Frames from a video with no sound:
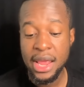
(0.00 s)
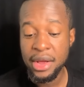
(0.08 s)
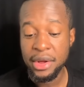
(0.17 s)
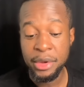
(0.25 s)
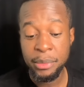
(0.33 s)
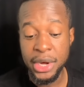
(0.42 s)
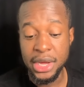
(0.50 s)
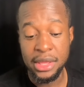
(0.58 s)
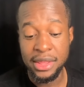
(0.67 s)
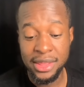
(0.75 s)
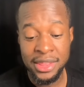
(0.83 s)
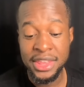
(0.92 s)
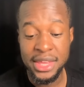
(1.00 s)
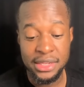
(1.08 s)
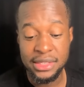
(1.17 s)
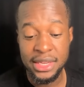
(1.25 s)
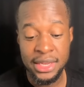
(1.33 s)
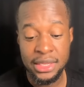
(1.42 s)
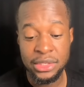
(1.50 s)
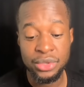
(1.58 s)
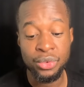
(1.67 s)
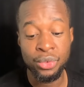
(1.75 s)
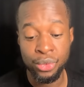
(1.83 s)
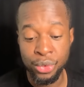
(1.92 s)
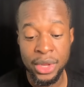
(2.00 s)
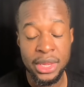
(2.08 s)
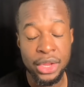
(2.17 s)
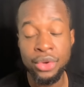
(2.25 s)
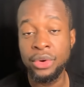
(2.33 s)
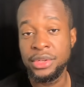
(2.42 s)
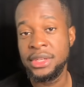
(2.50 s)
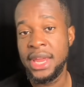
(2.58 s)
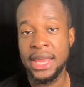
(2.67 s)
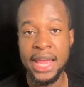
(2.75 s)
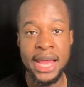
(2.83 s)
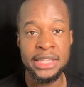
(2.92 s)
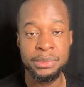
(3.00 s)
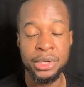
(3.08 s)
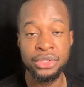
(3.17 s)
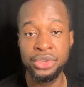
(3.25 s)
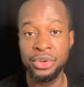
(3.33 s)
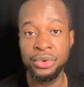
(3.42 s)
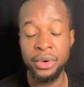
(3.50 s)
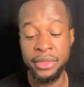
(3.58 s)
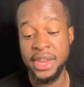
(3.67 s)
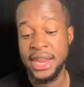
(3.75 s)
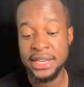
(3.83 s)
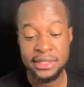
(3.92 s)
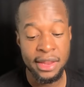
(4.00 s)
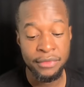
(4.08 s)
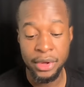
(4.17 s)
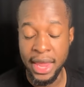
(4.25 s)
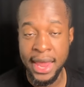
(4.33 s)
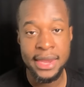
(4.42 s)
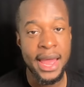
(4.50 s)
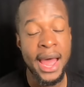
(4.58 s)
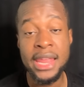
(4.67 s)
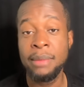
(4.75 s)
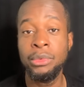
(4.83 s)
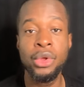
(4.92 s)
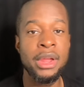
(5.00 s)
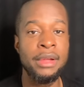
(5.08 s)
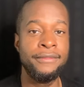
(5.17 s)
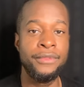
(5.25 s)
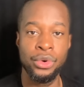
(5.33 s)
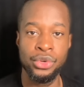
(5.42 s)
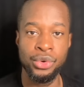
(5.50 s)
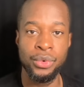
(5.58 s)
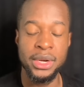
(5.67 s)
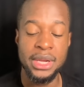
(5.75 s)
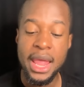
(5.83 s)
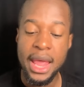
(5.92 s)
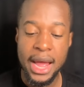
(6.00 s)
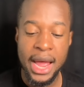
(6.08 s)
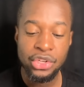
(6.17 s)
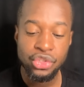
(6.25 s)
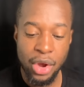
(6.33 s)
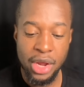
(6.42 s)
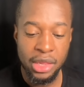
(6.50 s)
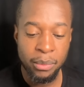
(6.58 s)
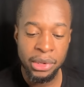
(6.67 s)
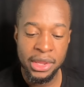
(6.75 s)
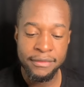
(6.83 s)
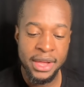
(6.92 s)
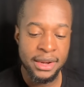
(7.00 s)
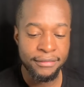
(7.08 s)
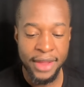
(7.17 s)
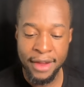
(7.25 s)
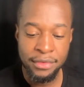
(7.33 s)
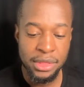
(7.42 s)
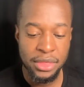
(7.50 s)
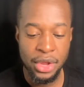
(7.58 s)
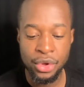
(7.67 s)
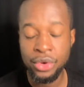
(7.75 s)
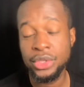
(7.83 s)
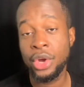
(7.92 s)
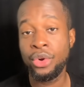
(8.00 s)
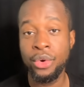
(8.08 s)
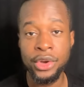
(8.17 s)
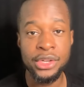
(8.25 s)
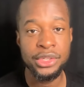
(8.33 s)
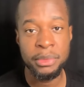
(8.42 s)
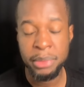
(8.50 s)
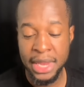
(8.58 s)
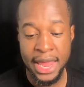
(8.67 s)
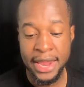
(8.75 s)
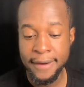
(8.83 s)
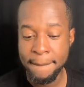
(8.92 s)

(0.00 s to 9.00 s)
But this is really going to take Kaspa to the next level, and I am looking forward to it. I strongly believe that if everything goes according to plan,